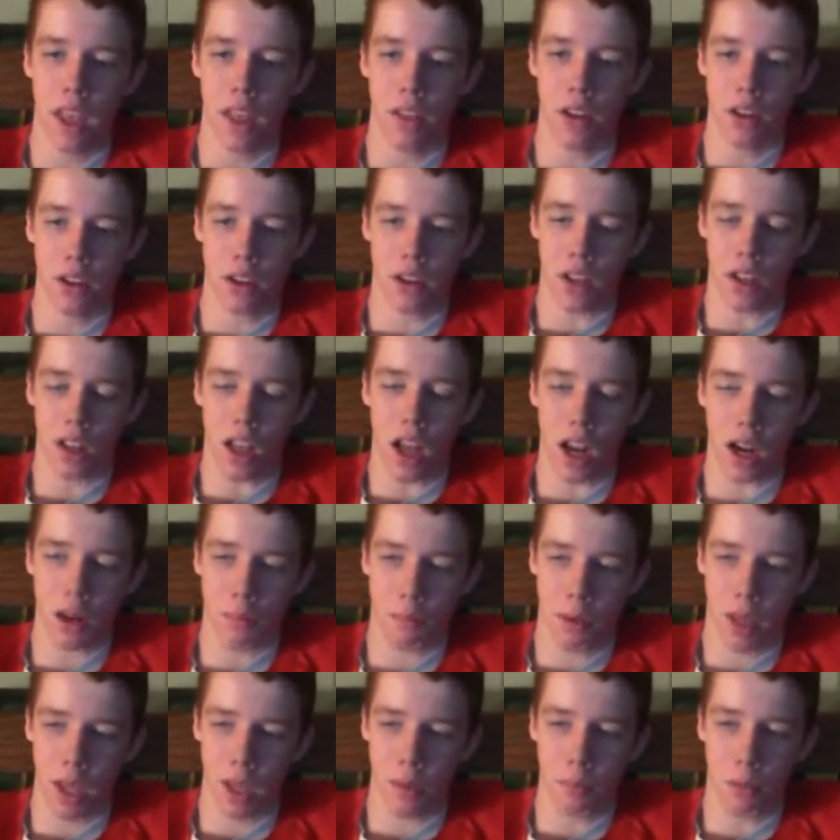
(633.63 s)
There's a lot
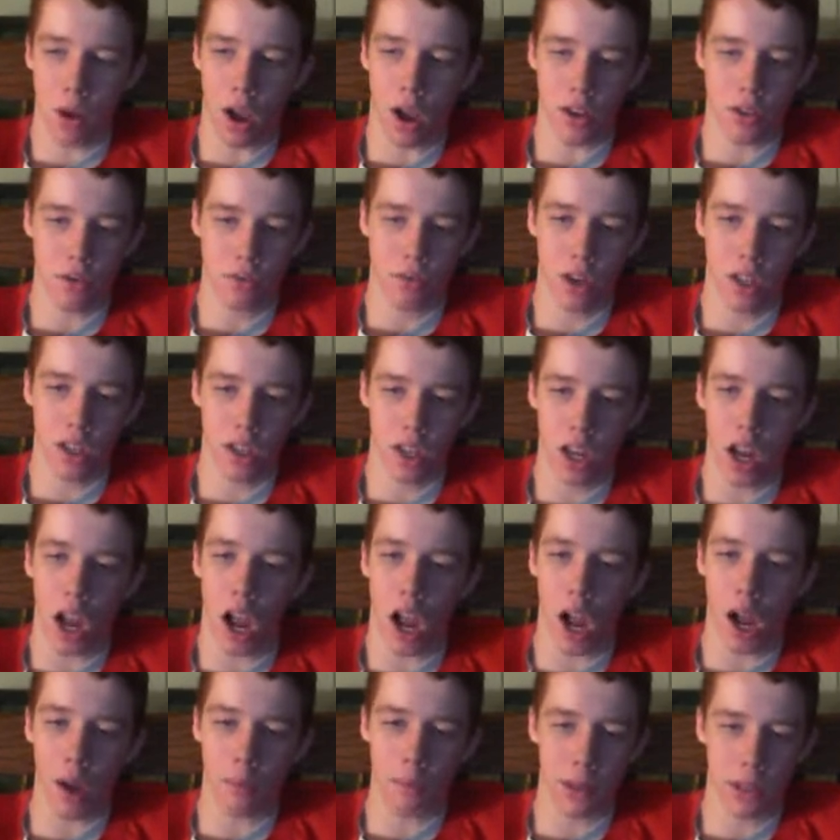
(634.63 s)
of people, I was reading the
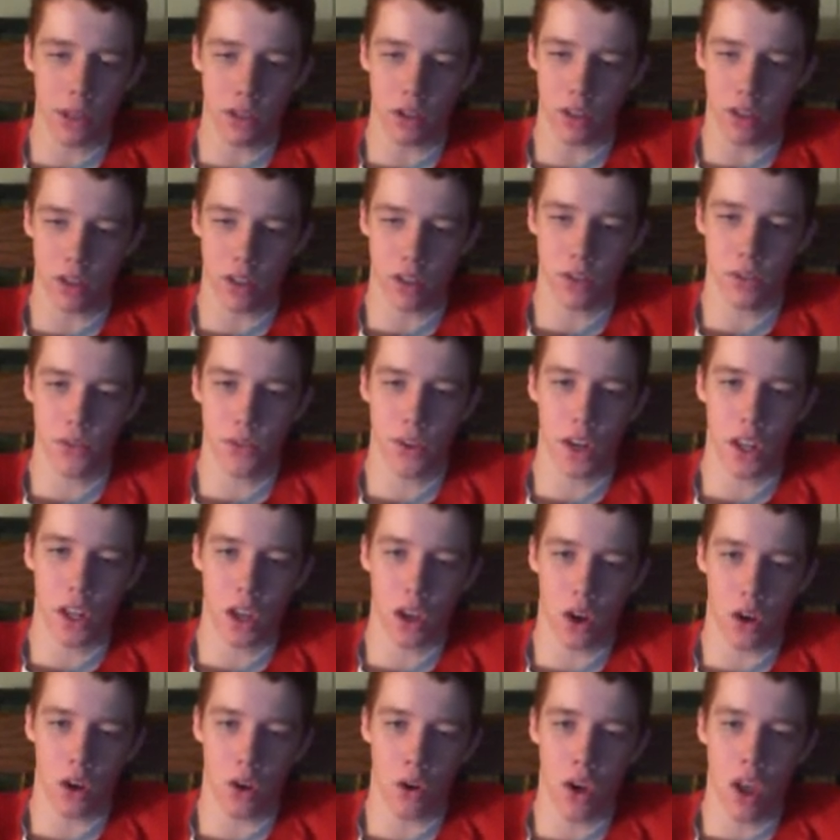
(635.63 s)
comments on this
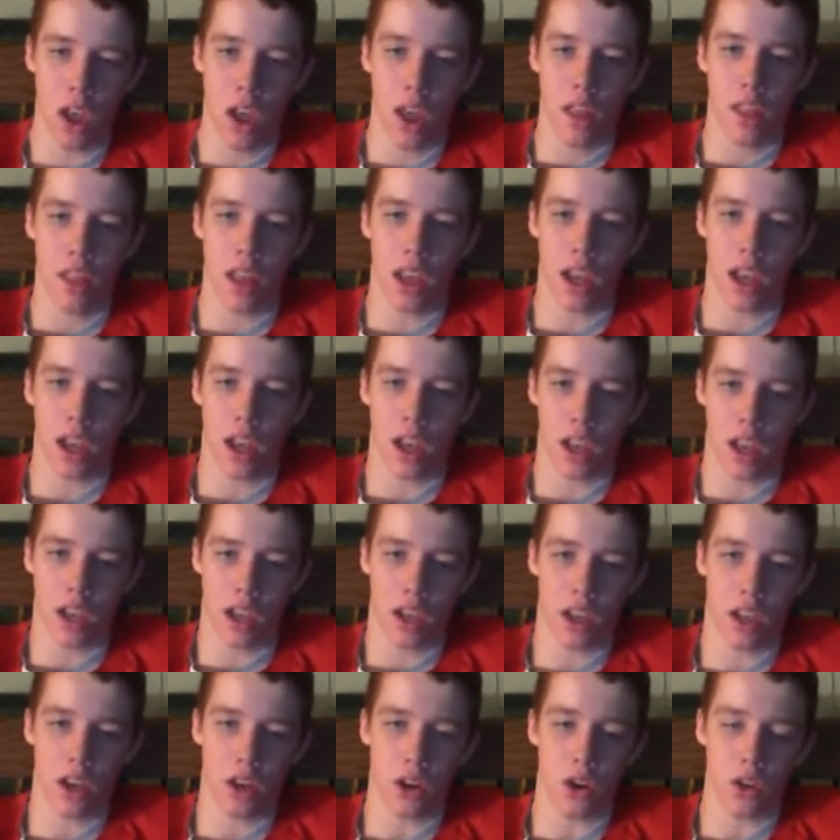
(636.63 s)
video
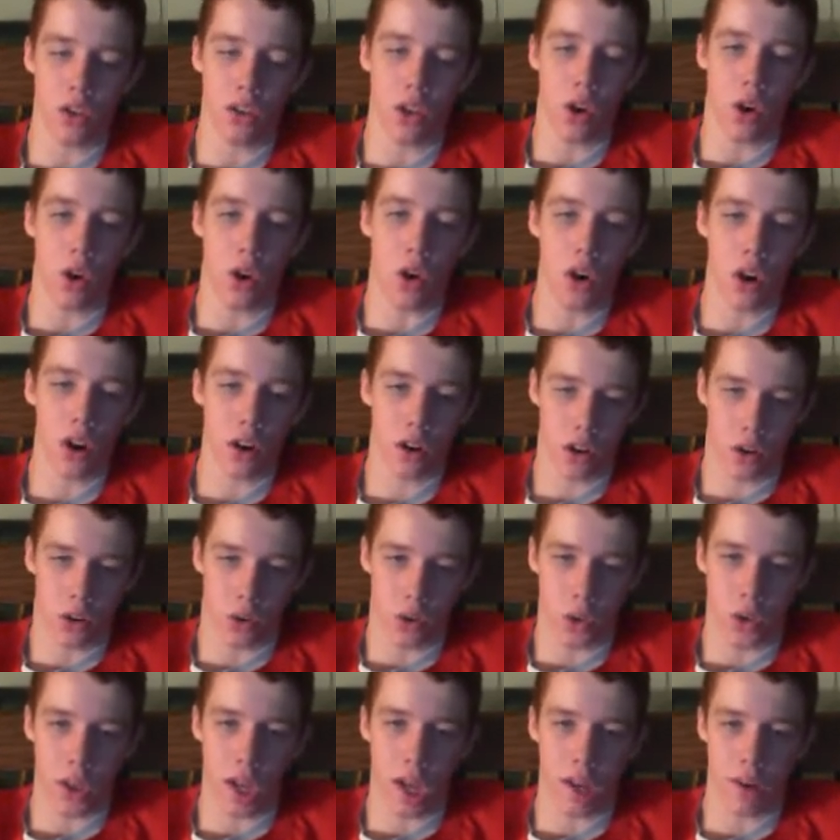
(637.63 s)
that and on the
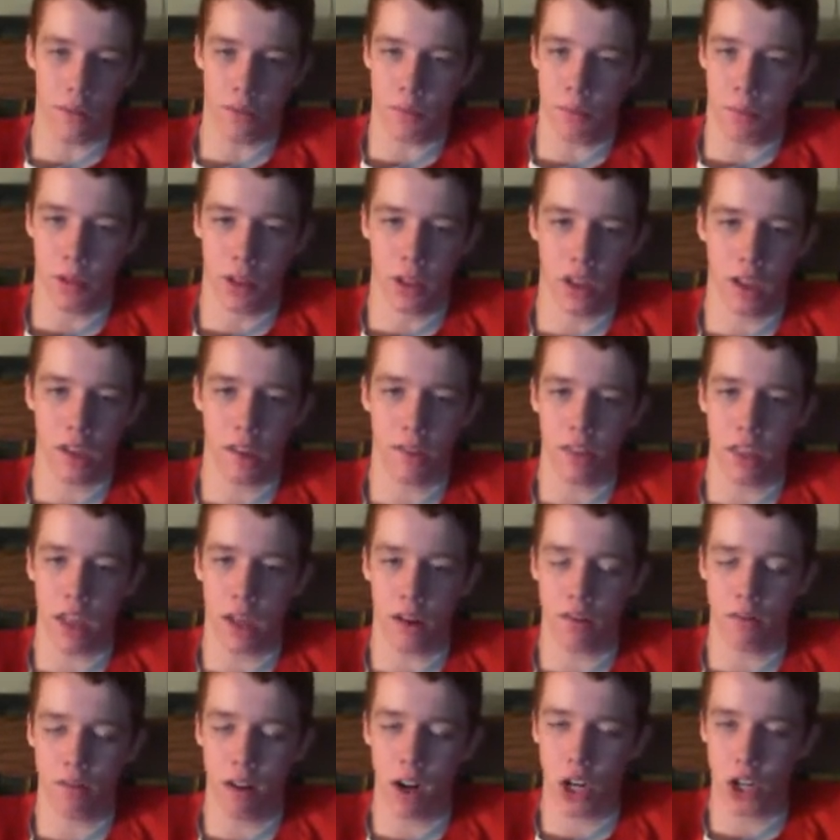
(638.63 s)
article that believe
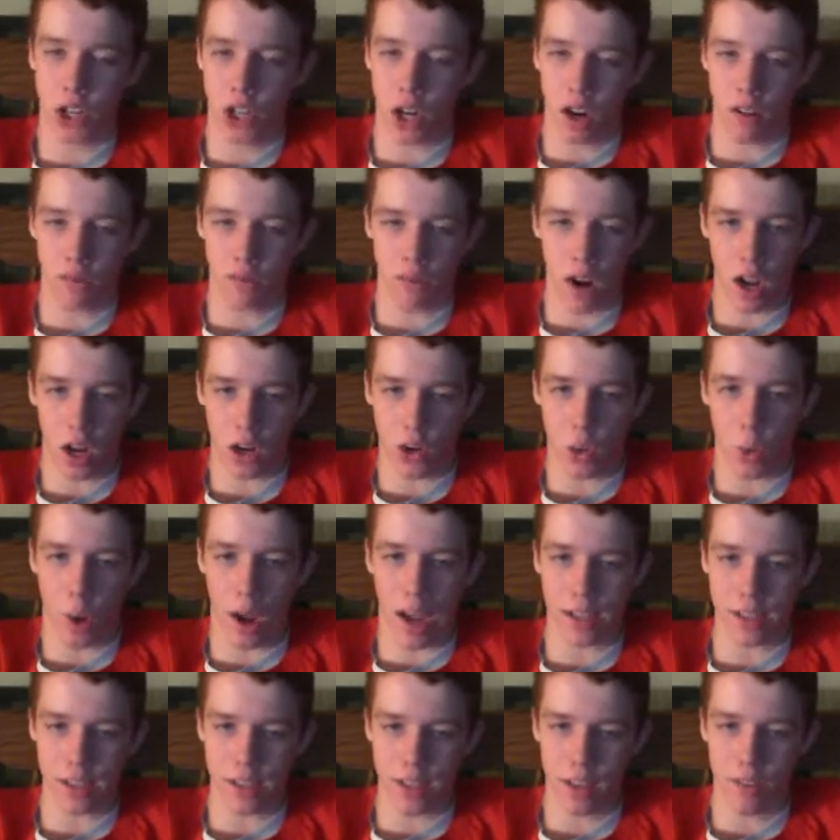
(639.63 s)
that Rajon Rondo
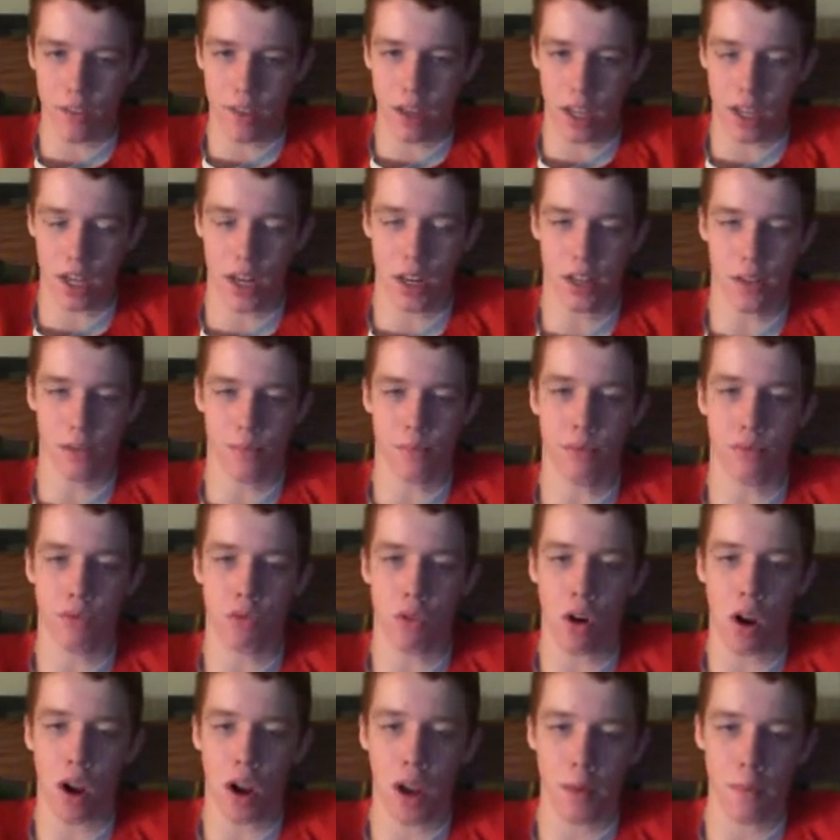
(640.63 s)
hasn't even hit his
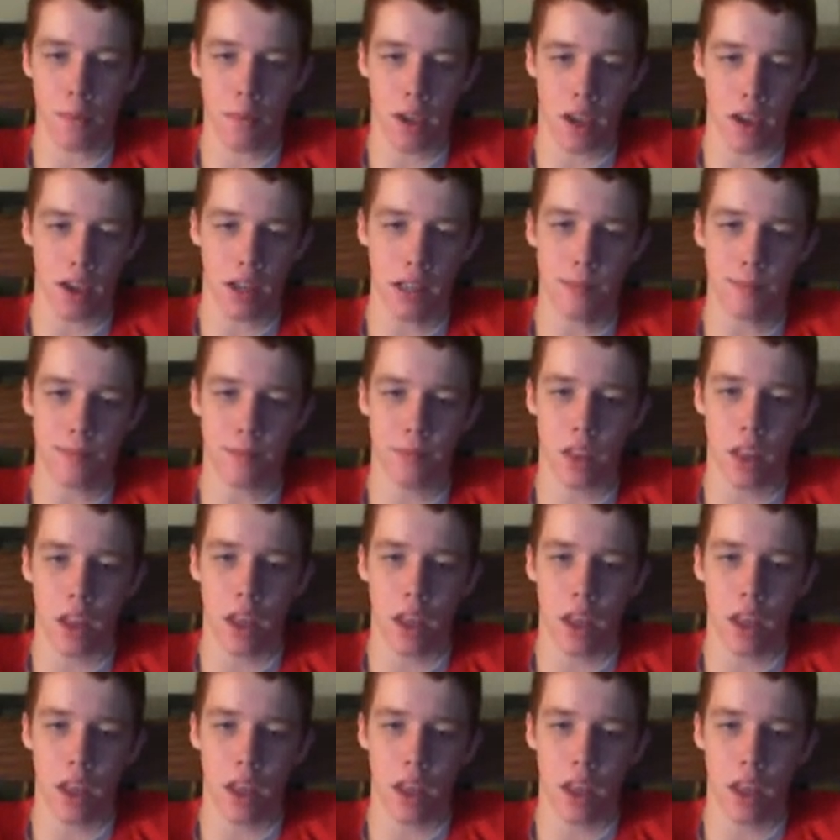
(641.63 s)
prime yet.